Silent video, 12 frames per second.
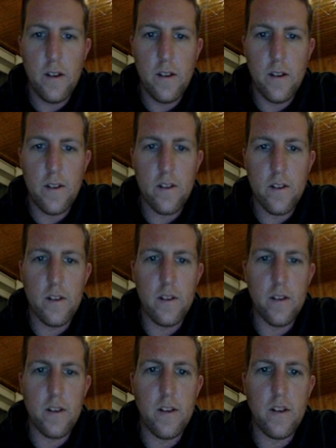This
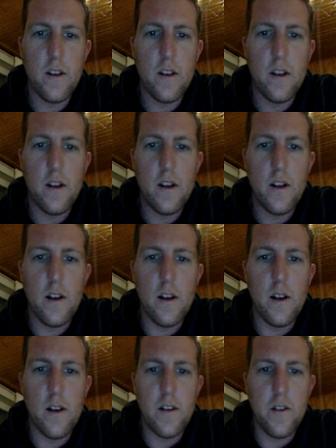is
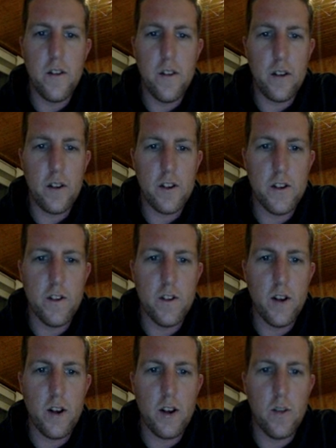under this section of the
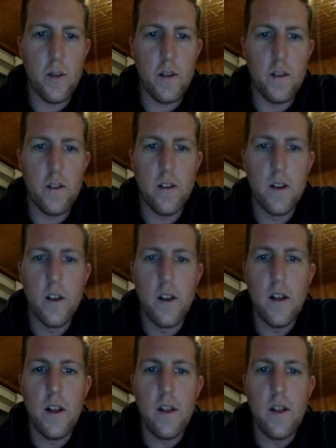document.
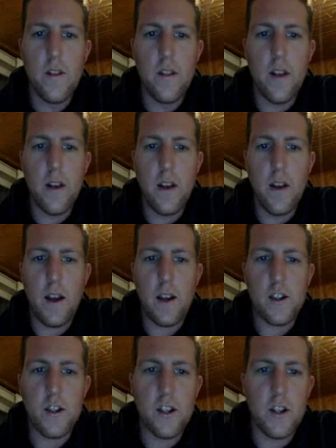They
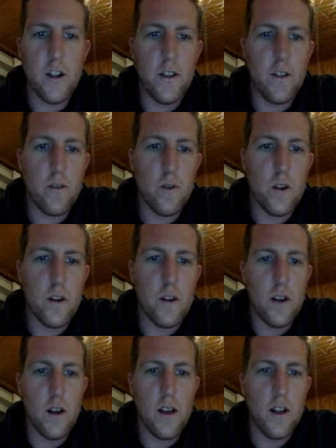actually call this one
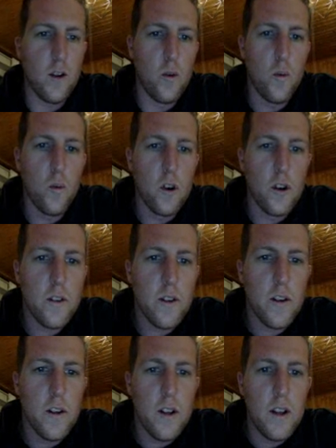Hello World.
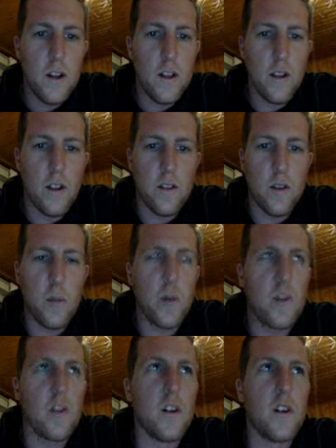It's like a
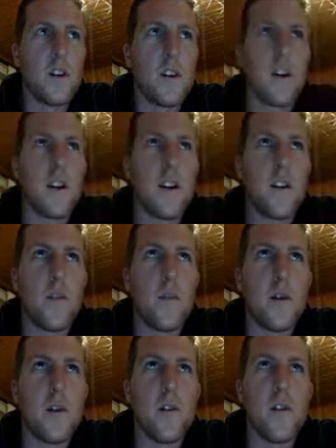typical kind of
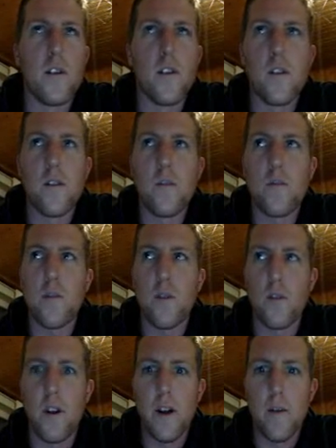computer
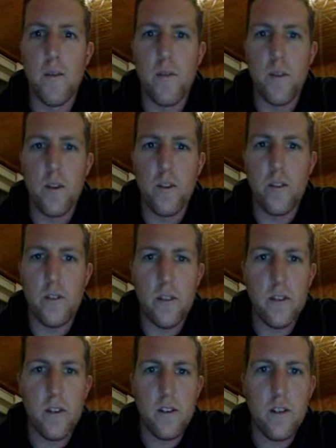program,
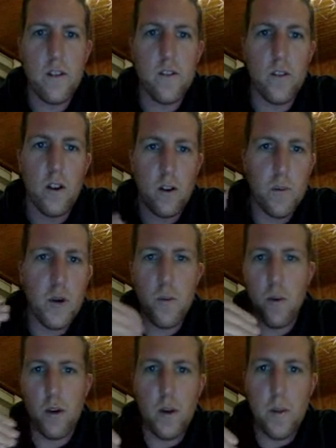computer
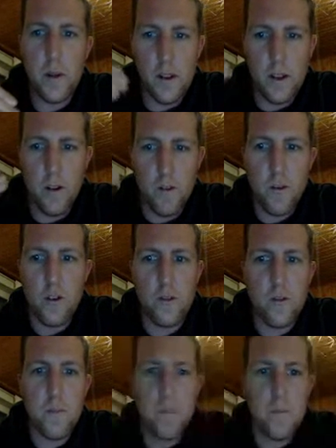programming, like your
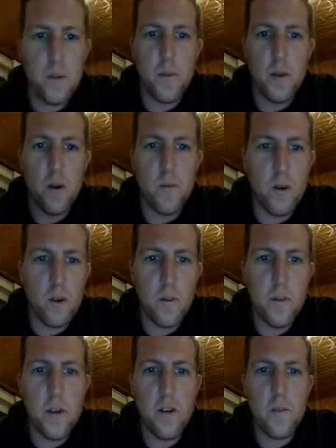first computer program
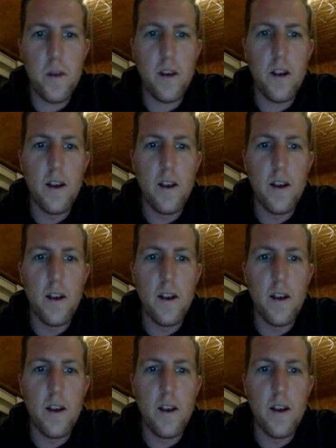that you'd make.